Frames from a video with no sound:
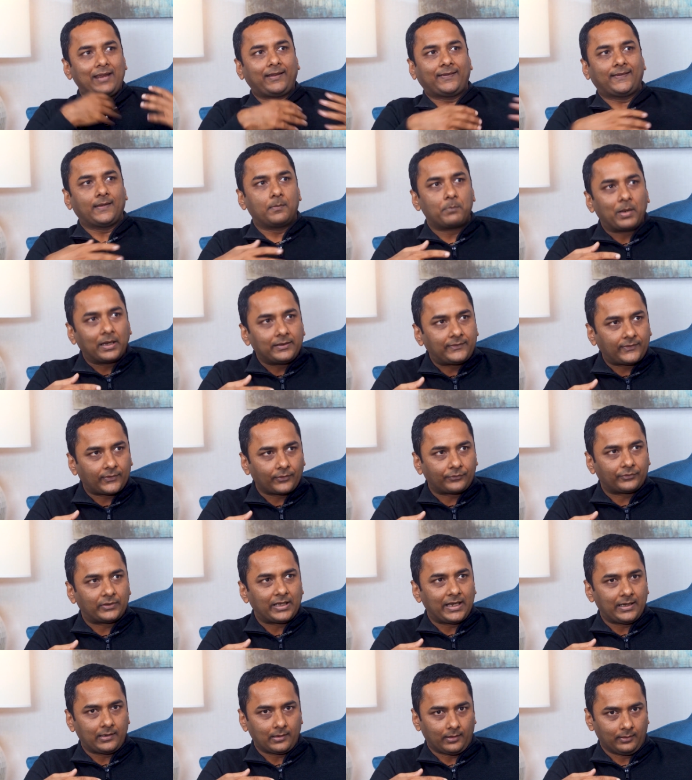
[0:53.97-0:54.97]
exabytes
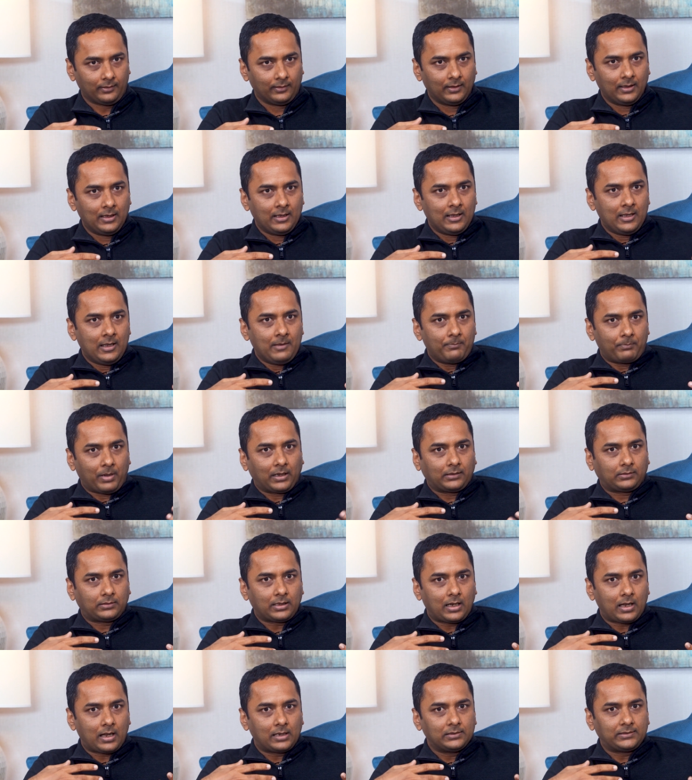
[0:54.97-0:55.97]
of data.
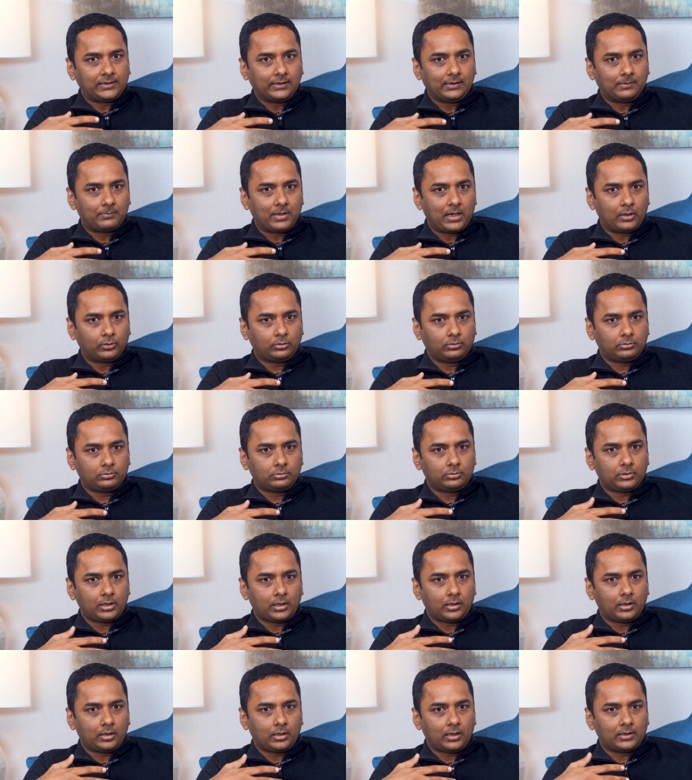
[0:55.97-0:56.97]
But until about
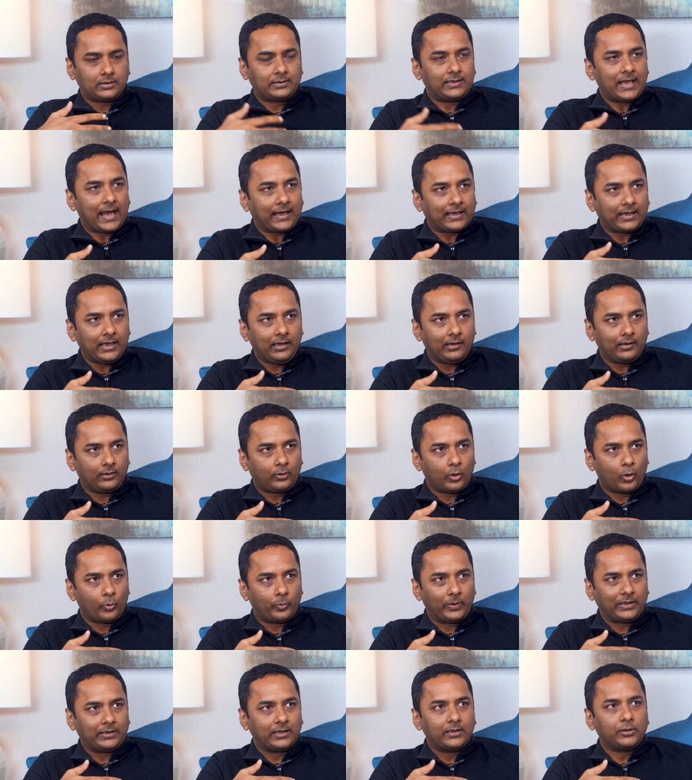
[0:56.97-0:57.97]
uh, a decade
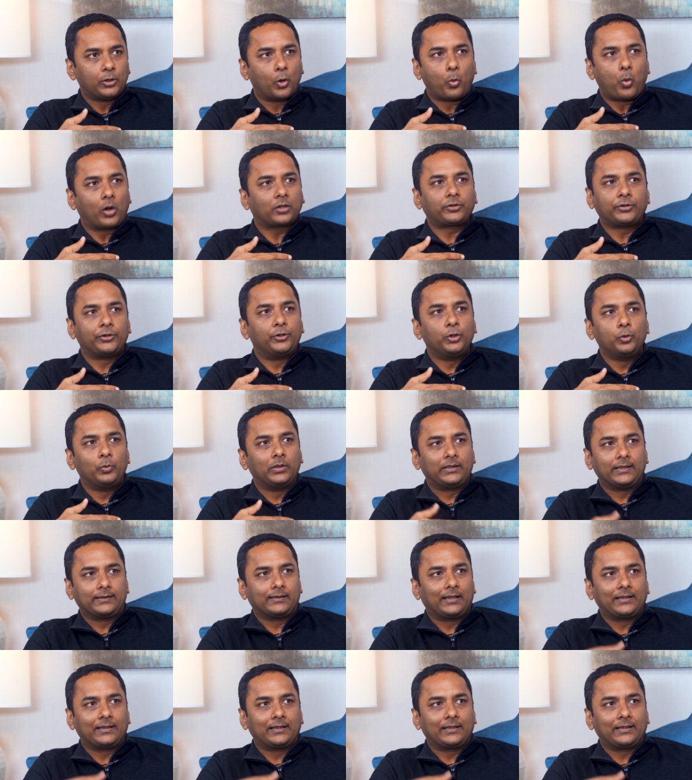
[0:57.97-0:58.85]
ago, we didn't know what to do with